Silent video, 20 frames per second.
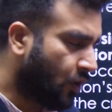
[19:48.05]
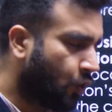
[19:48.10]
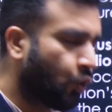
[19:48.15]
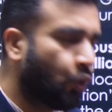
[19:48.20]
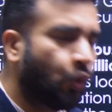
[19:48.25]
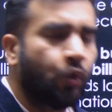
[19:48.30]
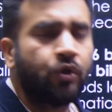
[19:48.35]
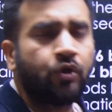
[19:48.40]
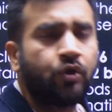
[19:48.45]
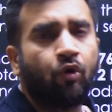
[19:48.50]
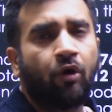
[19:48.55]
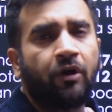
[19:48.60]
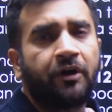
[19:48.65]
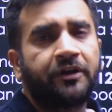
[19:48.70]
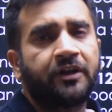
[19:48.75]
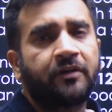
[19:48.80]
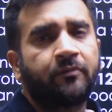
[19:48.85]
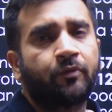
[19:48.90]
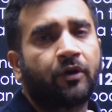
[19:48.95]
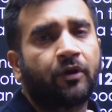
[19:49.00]
good
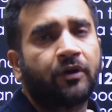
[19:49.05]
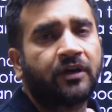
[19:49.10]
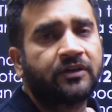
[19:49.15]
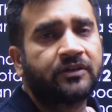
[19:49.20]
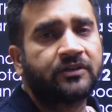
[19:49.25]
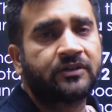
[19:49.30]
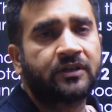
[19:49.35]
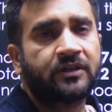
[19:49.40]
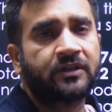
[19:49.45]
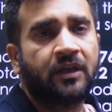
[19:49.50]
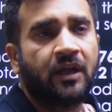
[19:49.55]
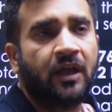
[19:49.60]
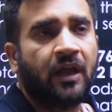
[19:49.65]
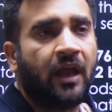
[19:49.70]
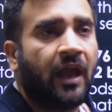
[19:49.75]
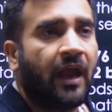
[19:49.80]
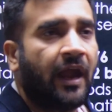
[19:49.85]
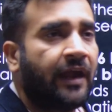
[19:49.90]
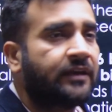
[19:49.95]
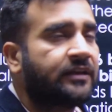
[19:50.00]
quality products,
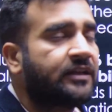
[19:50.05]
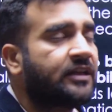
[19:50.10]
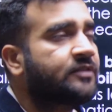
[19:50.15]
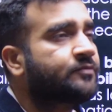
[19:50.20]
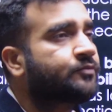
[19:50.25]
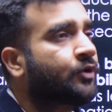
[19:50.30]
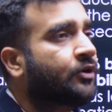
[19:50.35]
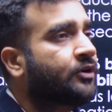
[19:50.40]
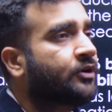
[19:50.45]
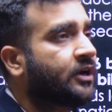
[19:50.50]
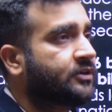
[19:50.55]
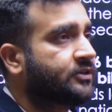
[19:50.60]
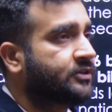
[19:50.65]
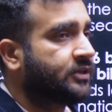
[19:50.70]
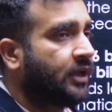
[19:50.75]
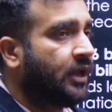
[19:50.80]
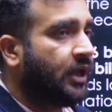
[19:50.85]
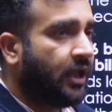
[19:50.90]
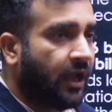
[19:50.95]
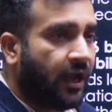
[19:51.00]
and these products
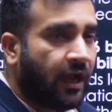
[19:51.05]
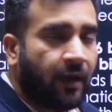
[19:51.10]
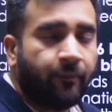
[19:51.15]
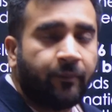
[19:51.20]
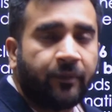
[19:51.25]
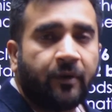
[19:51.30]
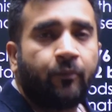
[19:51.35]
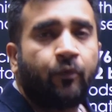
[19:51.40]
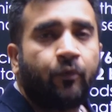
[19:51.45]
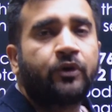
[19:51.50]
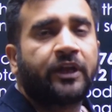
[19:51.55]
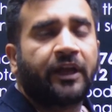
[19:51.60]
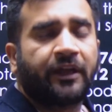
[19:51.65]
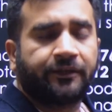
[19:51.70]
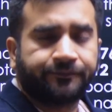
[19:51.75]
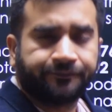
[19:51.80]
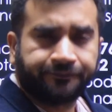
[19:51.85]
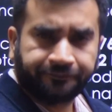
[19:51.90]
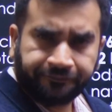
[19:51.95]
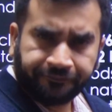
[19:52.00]
are
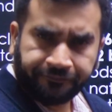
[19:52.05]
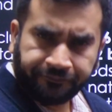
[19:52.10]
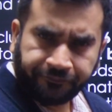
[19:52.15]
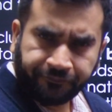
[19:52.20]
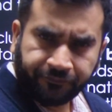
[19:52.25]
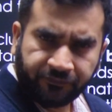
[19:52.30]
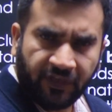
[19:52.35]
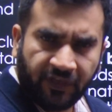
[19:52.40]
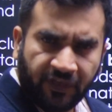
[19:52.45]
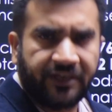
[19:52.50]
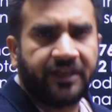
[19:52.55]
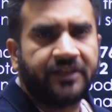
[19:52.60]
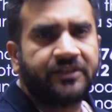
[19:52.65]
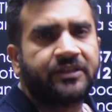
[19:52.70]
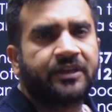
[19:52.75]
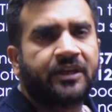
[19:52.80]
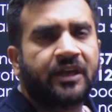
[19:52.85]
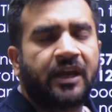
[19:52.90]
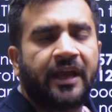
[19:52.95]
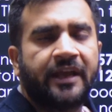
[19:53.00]
promoting
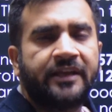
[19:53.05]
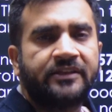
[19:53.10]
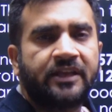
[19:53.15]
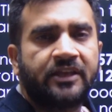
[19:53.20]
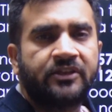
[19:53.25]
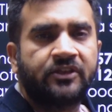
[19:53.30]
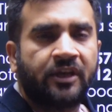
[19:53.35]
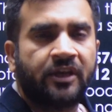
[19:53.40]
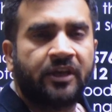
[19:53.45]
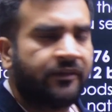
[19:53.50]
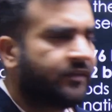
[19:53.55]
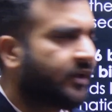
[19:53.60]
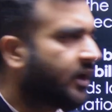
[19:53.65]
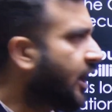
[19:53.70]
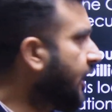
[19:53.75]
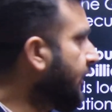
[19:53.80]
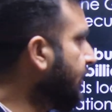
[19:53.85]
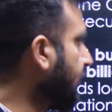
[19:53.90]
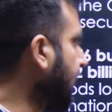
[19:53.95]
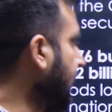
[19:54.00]
digitalization in the
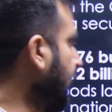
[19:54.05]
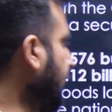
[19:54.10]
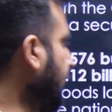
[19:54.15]
country.